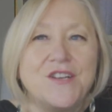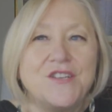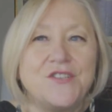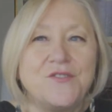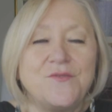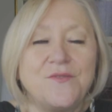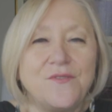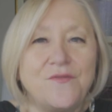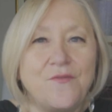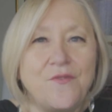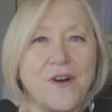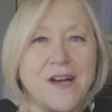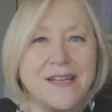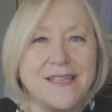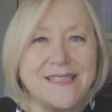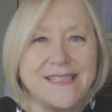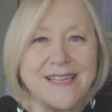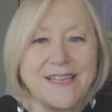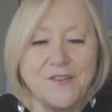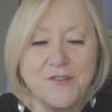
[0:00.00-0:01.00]
Two of
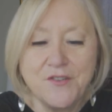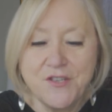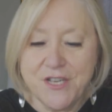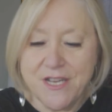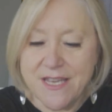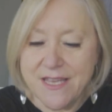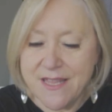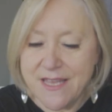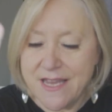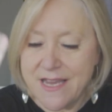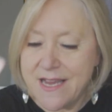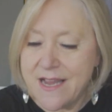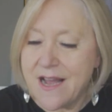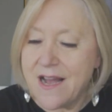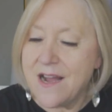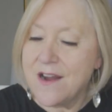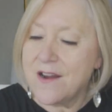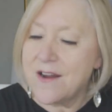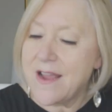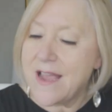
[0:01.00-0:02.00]
Wands energy. They
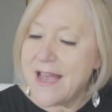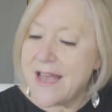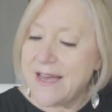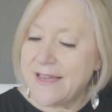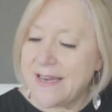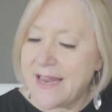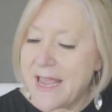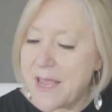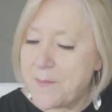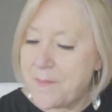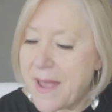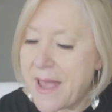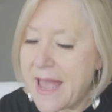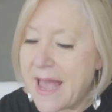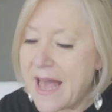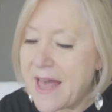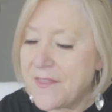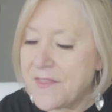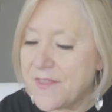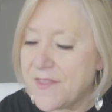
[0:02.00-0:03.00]
are at a
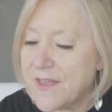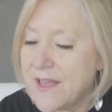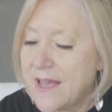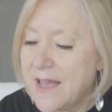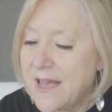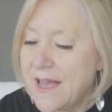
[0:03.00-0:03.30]
path,